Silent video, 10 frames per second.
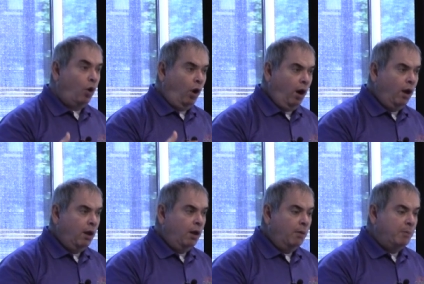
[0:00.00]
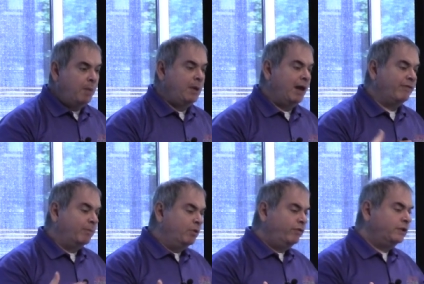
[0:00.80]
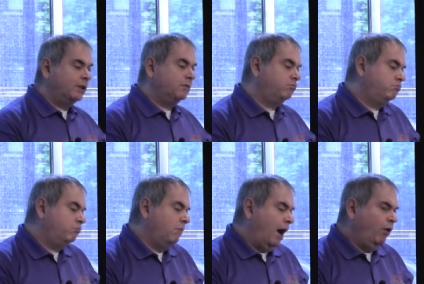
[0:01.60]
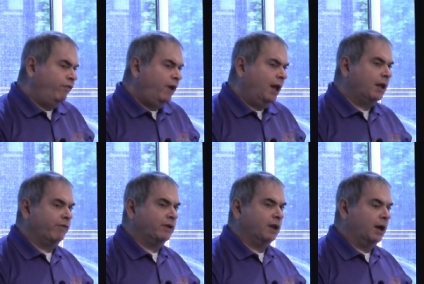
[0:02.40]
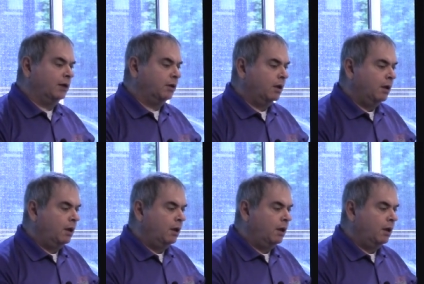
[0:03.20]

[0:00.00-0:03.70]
or maybe I have a move that I don't feel like giving the knight.